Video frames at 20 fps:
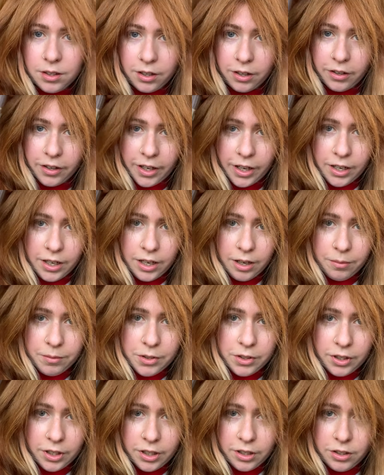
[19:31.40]
All right, now
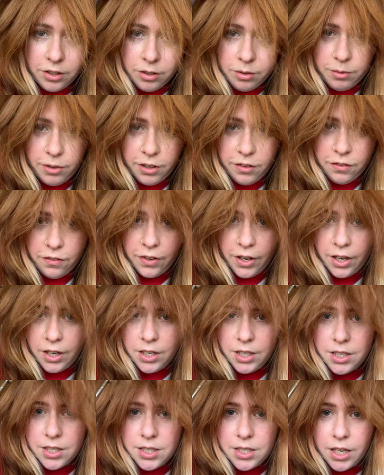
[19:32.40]
I'm gonna do my
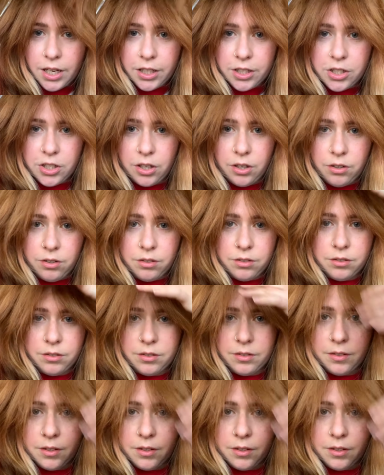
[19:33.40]
final section.